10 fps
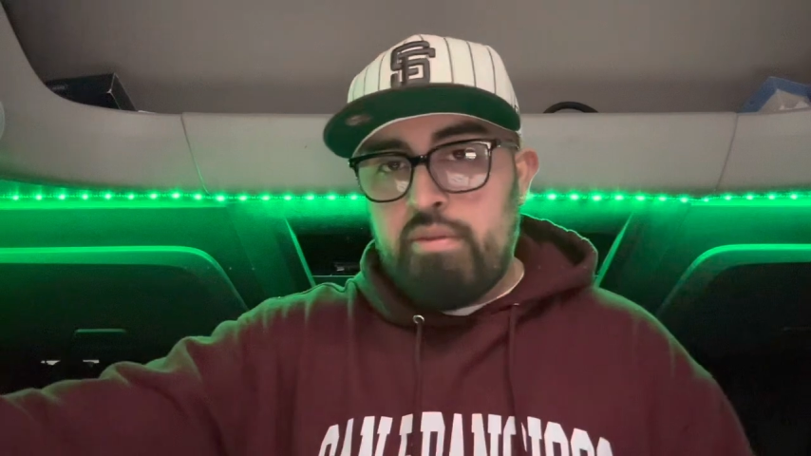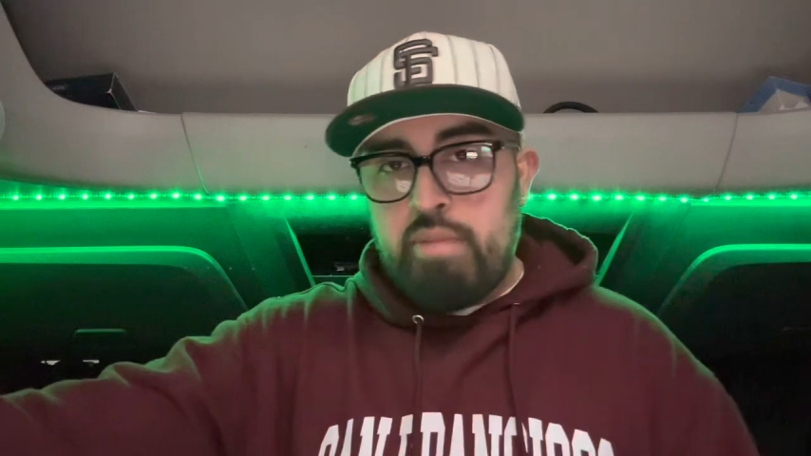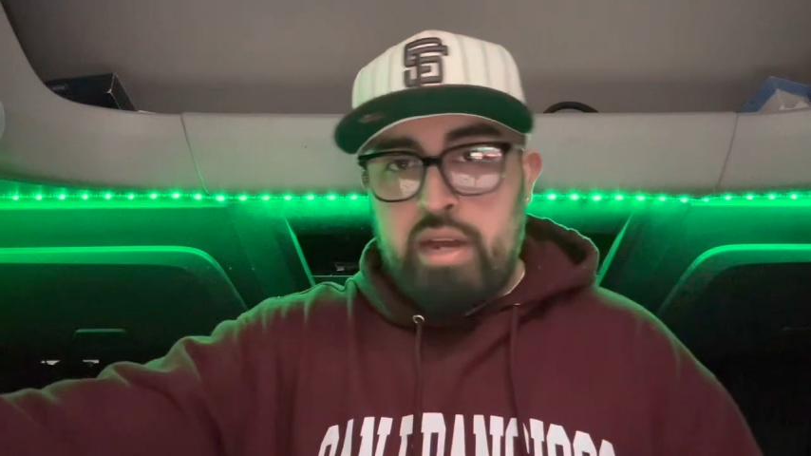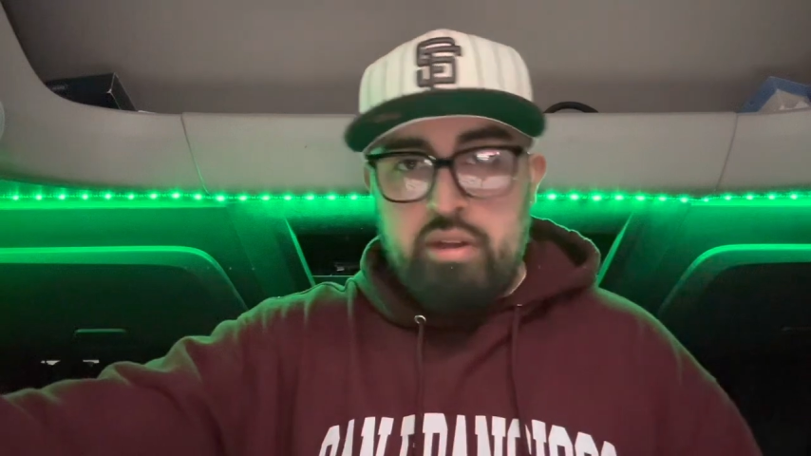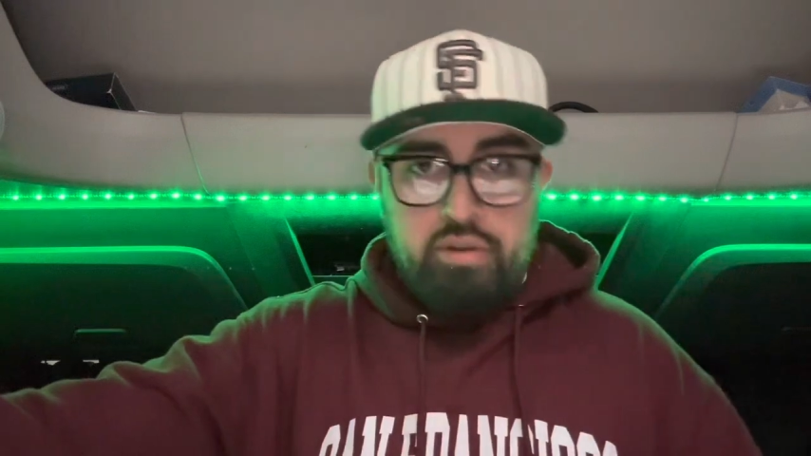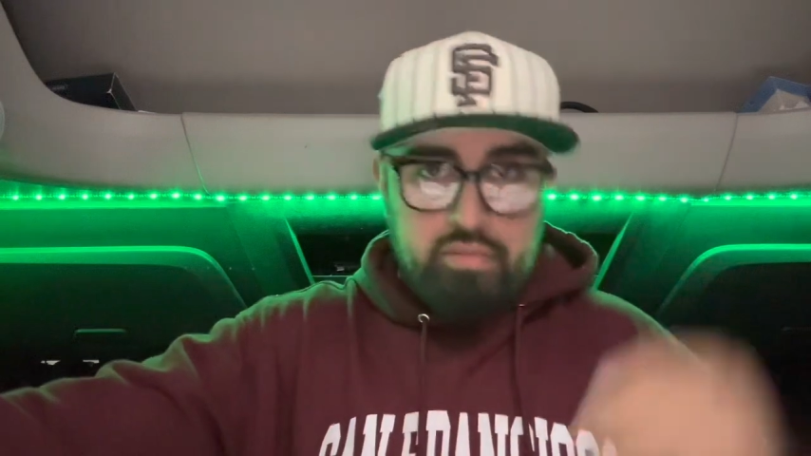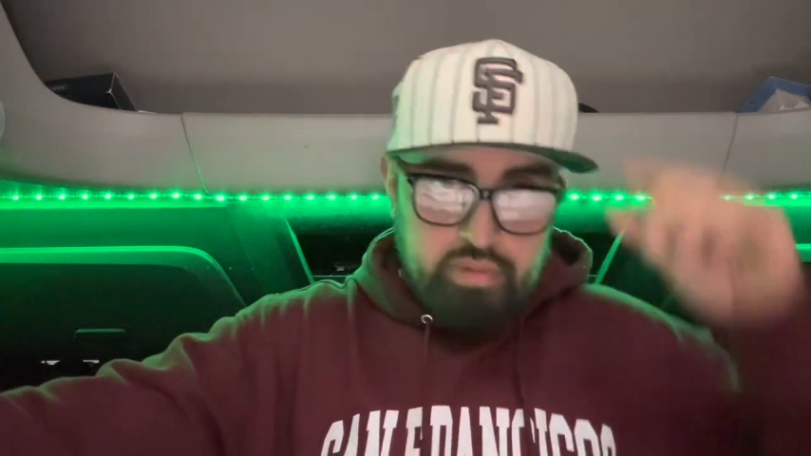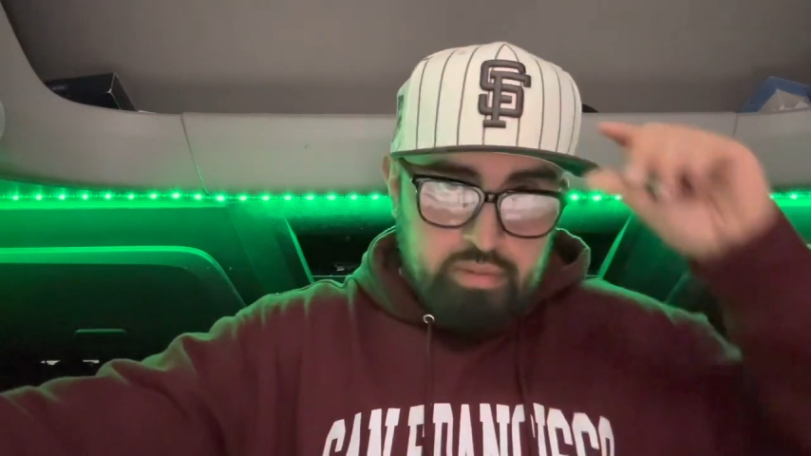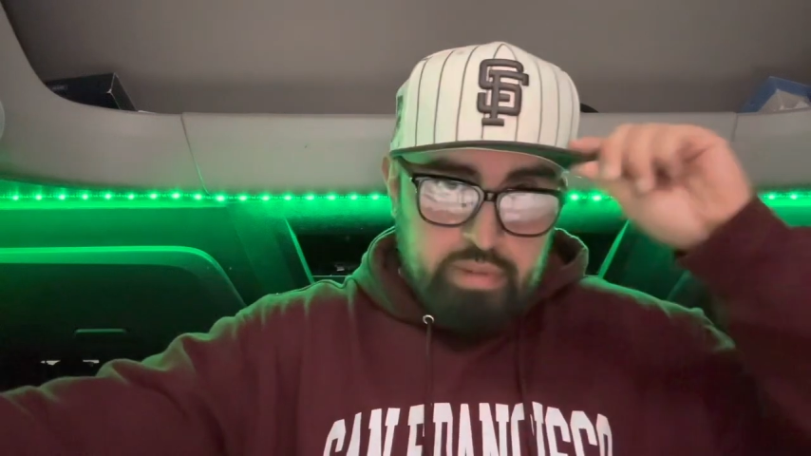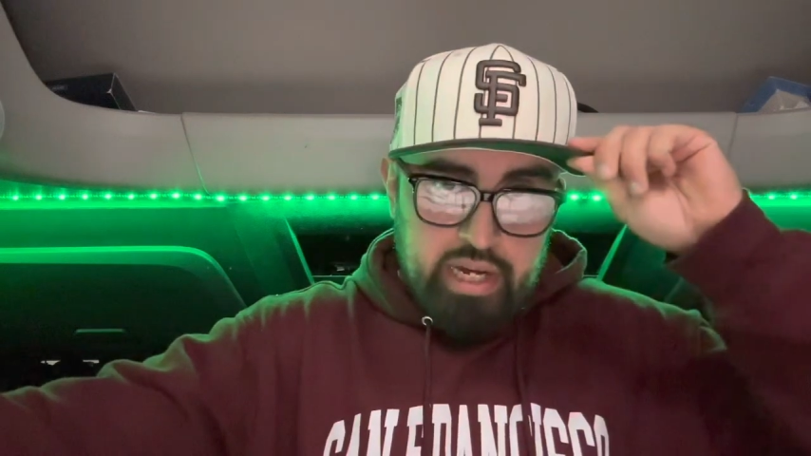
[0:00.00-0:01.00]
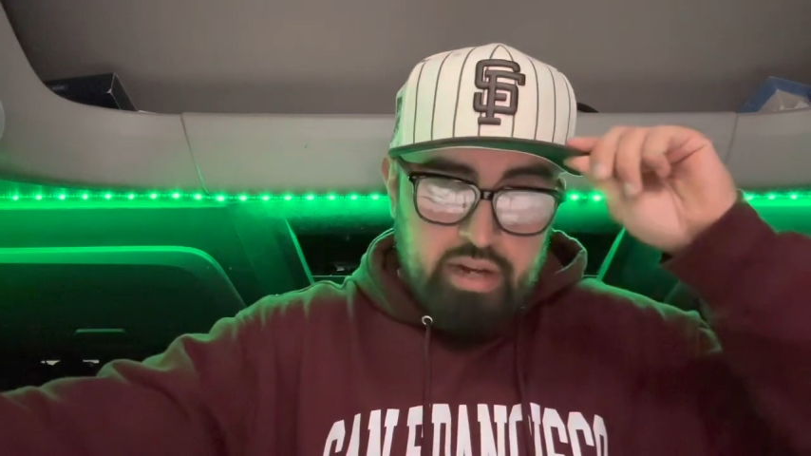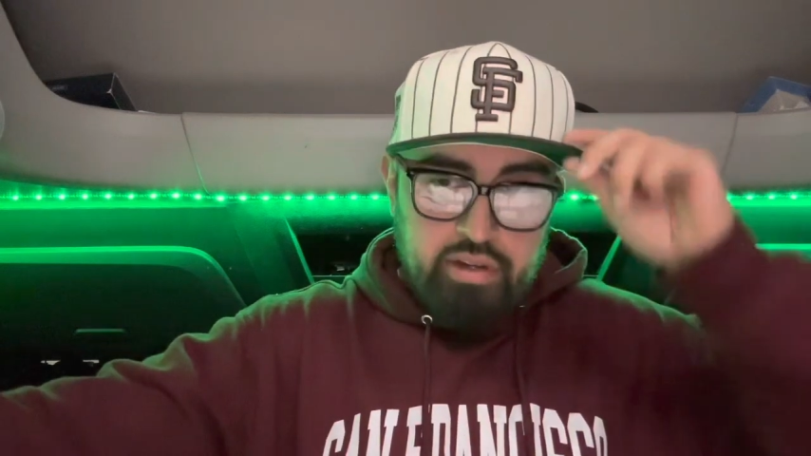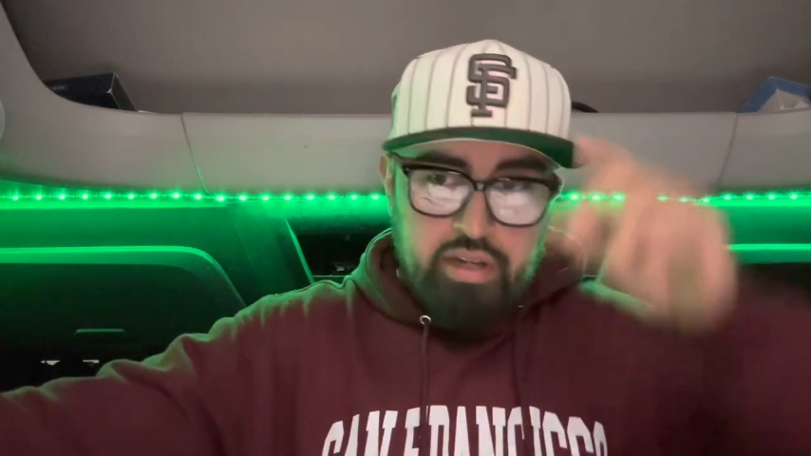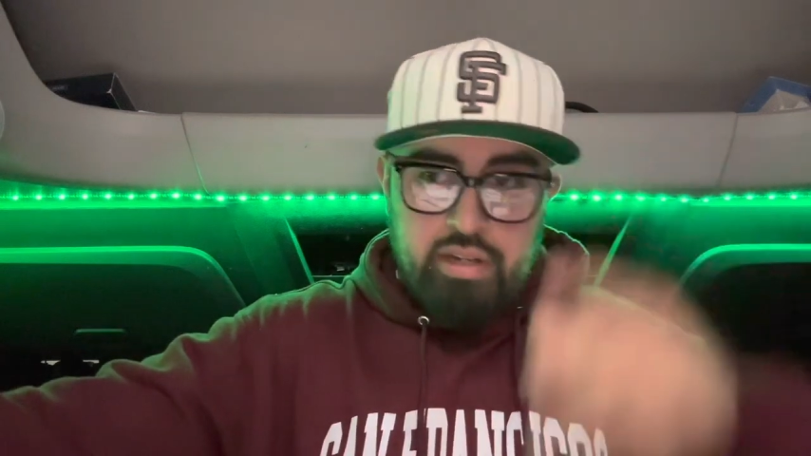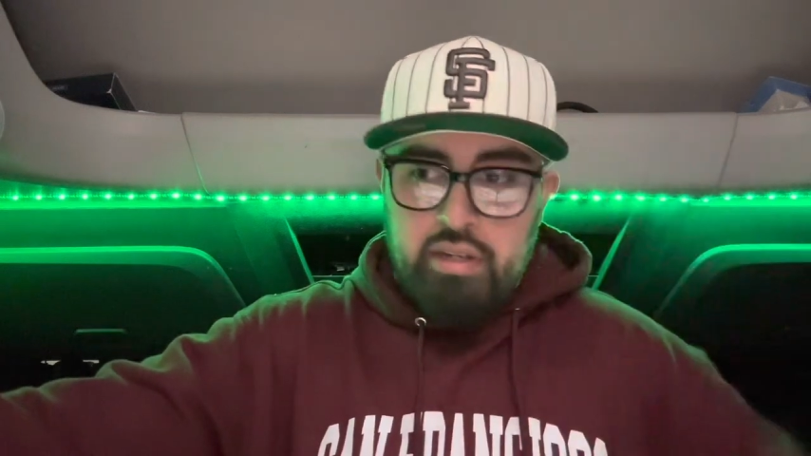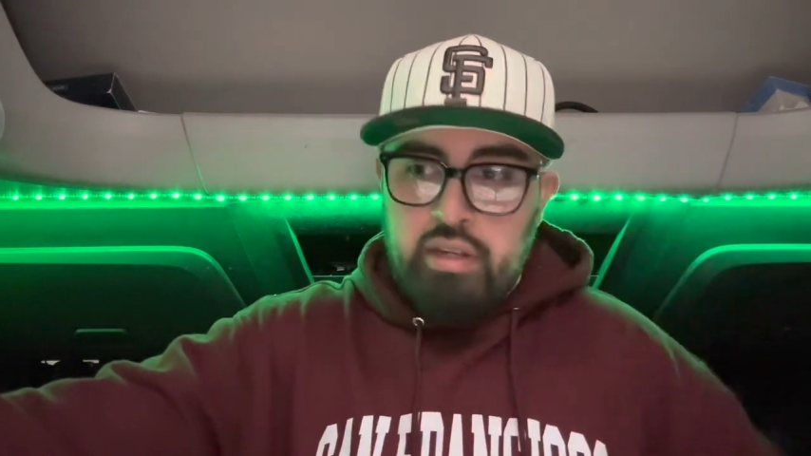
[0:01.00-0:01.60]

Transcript: my home, the Bay Area,